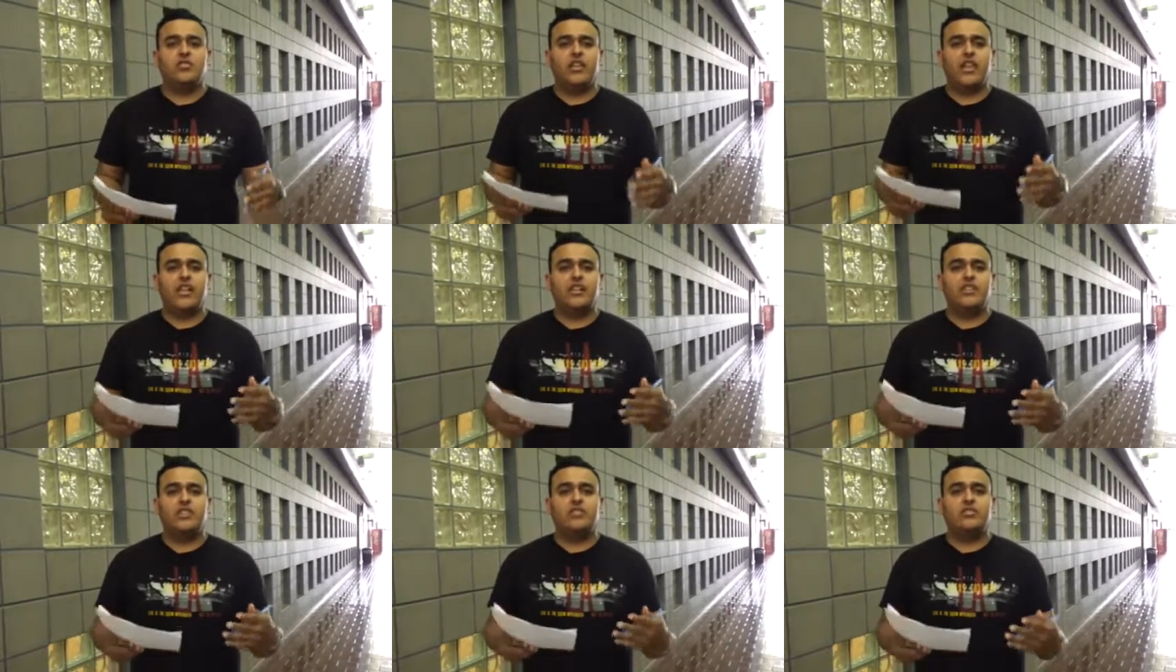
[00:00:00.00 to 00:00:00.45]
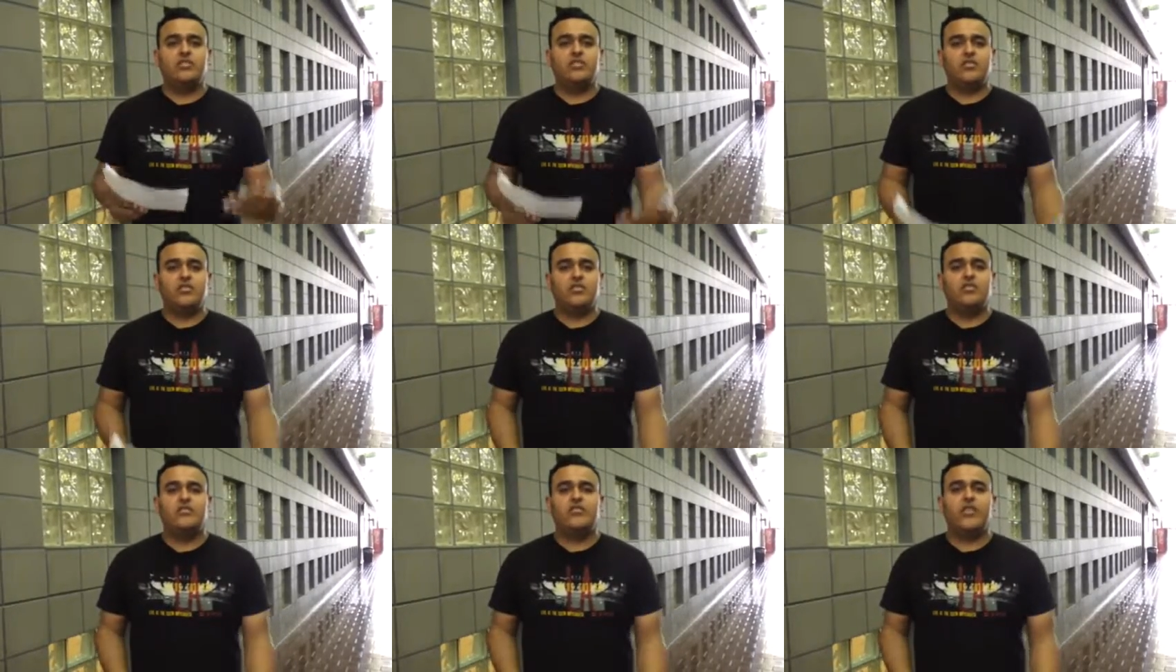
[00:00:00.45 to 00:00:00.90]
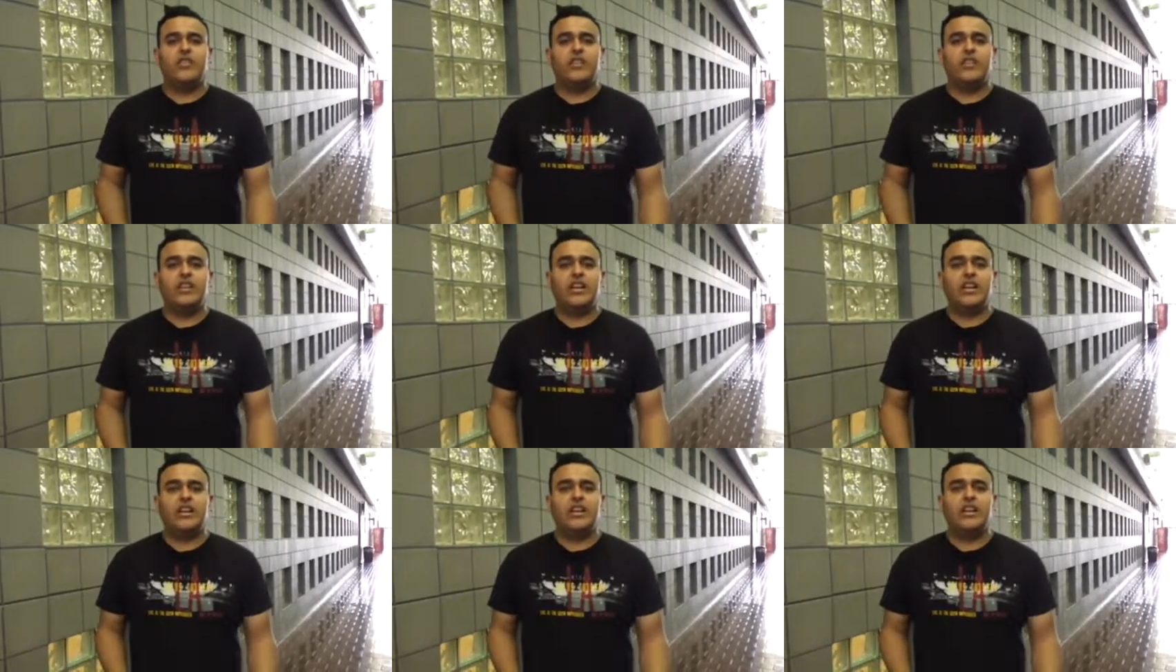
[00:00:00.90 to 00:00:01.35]
landing
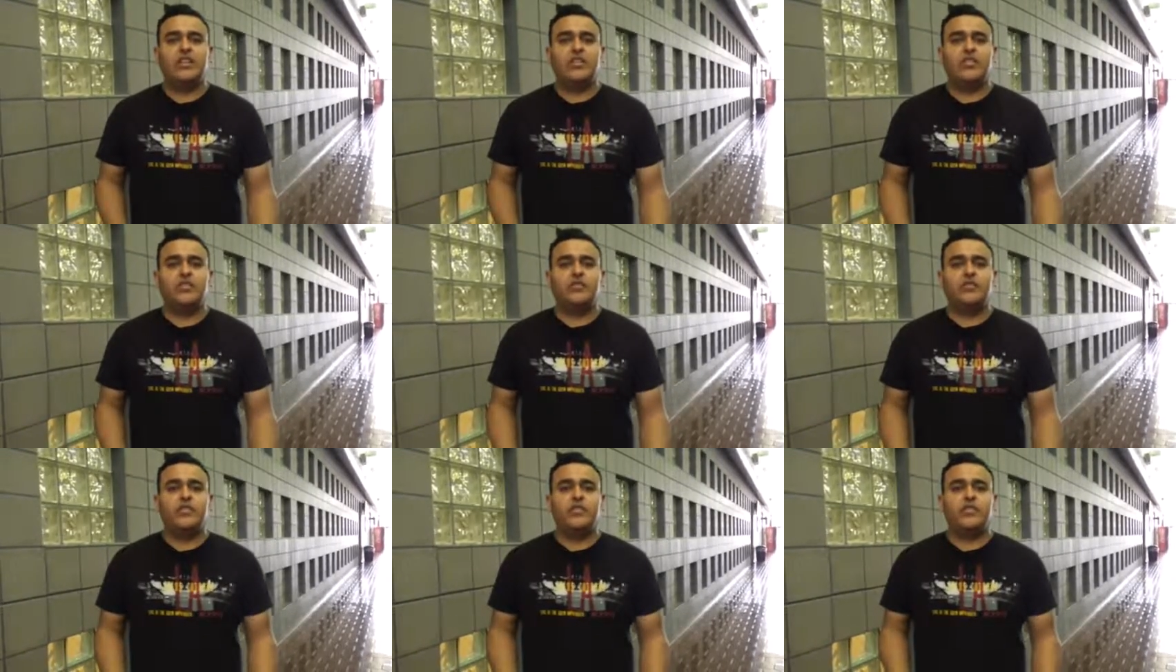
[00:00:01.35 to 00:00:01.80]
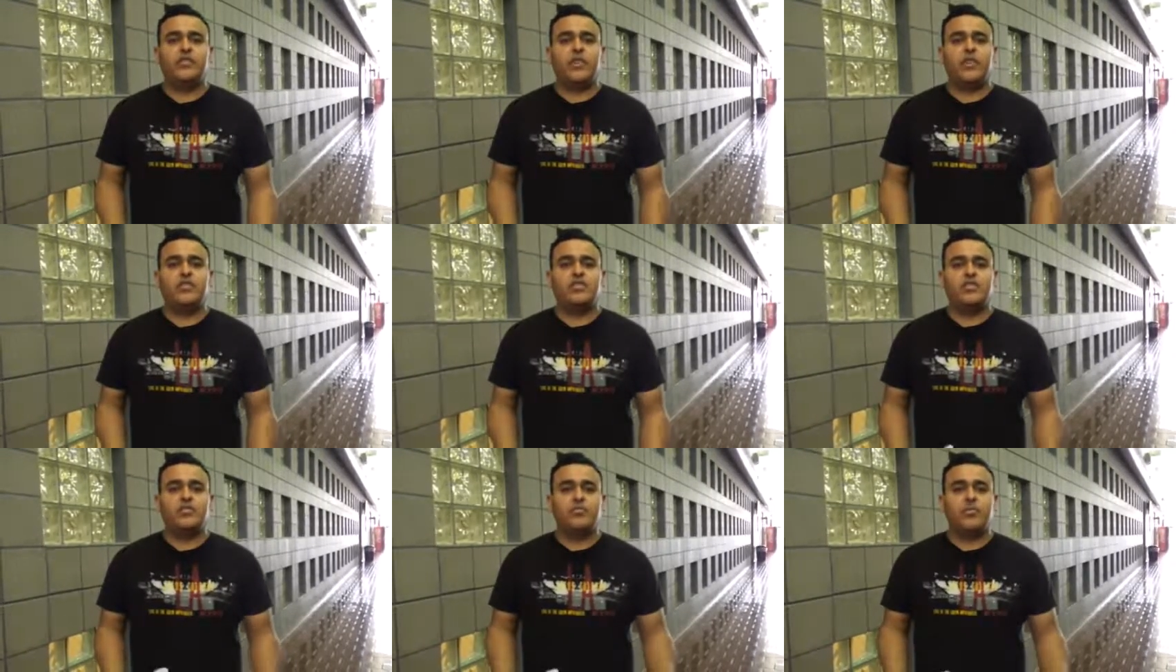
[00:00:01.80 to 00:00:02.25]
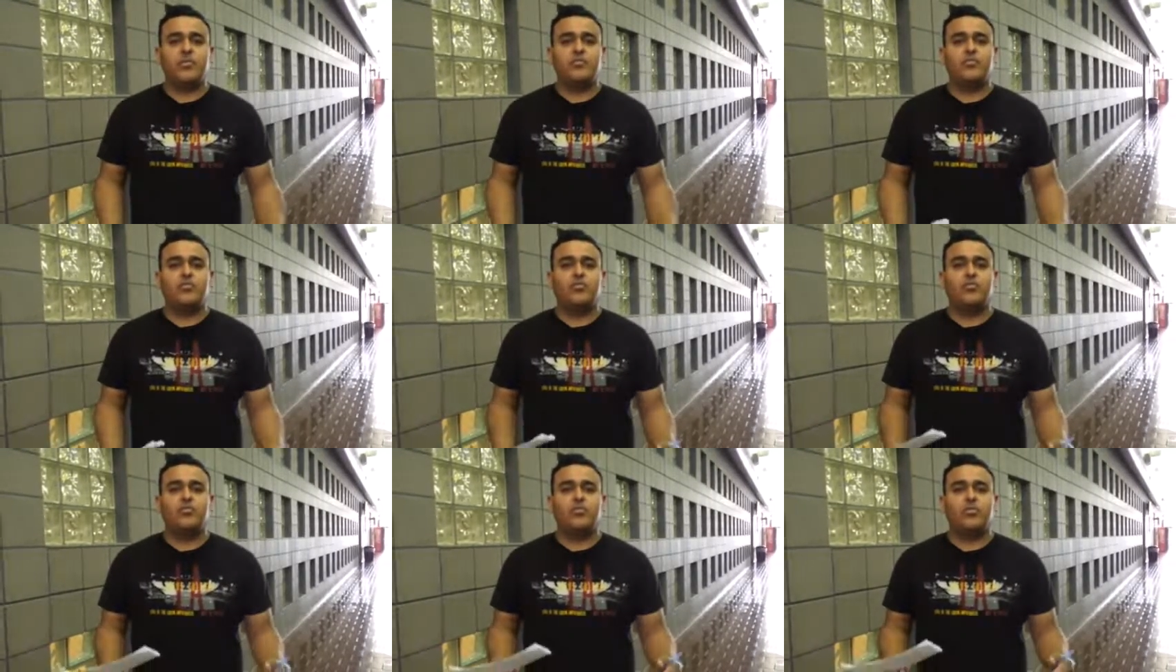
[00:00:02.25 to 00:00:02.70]
very lightly on your feet, whereas some
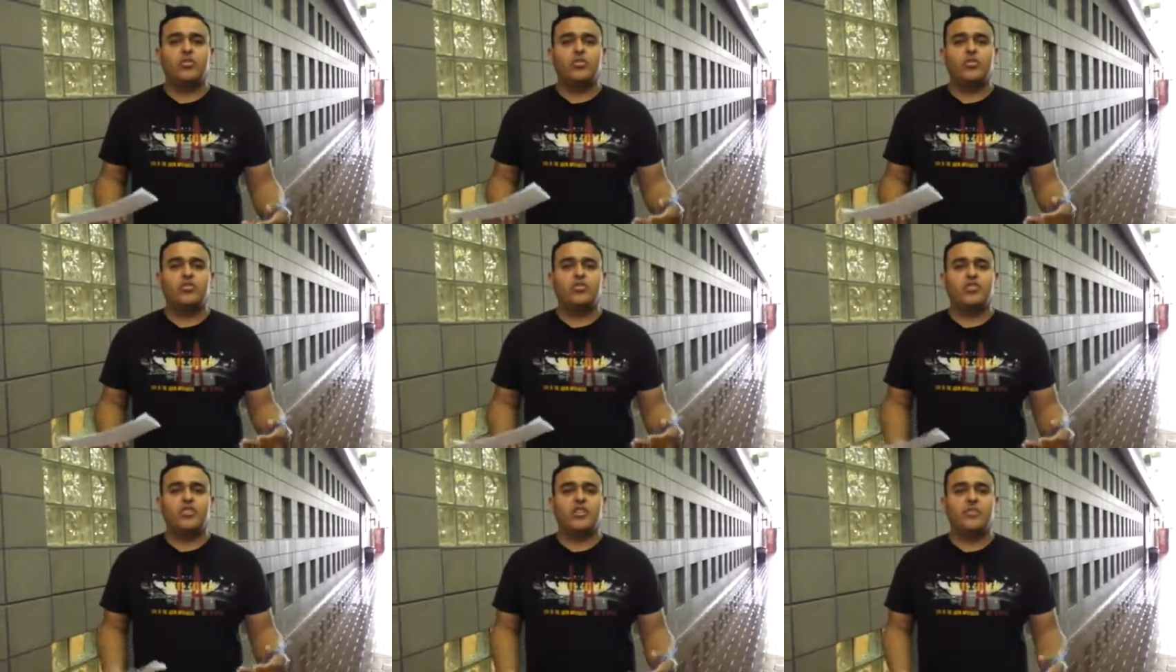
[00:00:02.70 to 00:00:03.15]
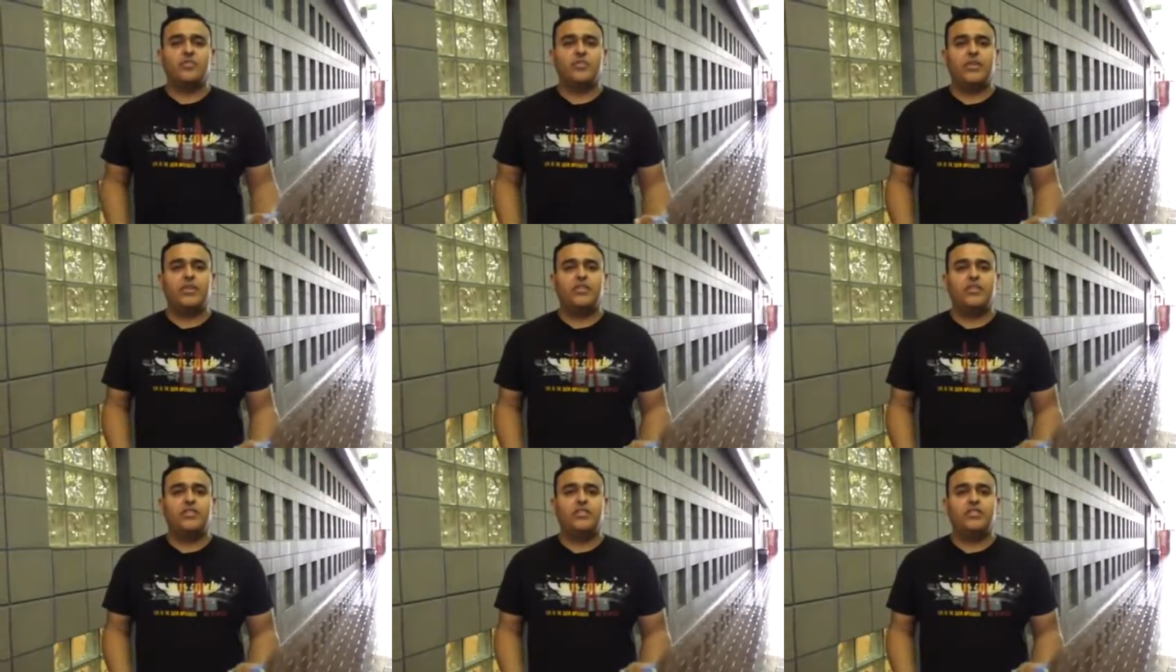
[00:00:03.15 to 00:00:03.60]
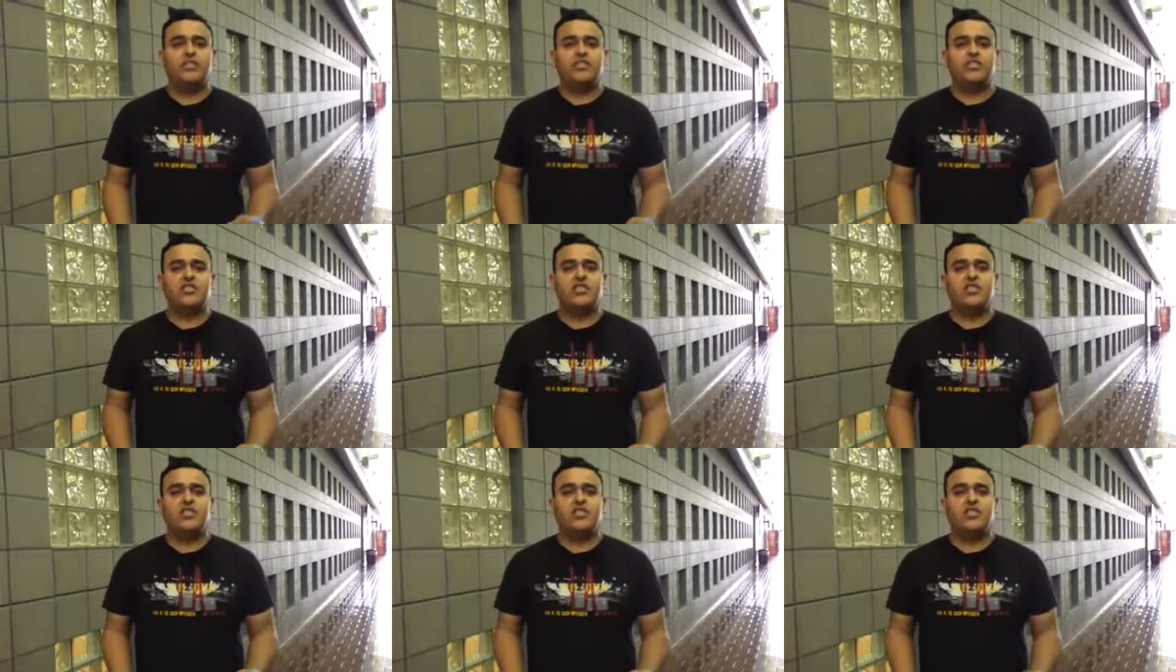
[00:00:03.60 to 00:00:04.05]
people will jump and you
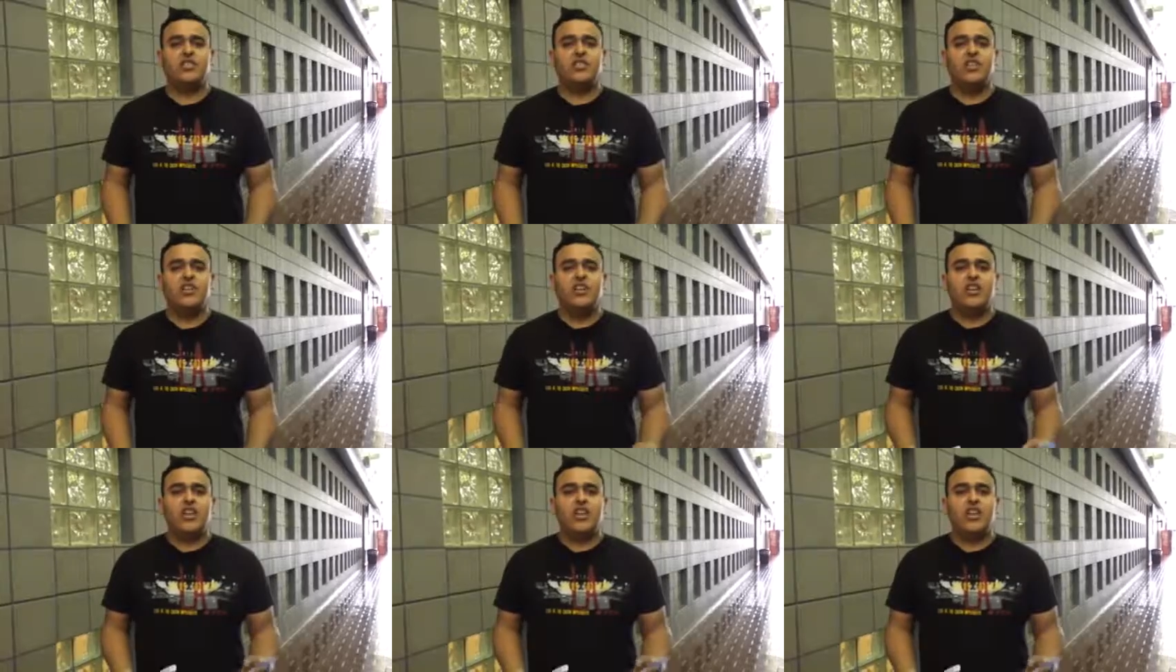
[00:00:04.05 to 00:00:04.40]
just hear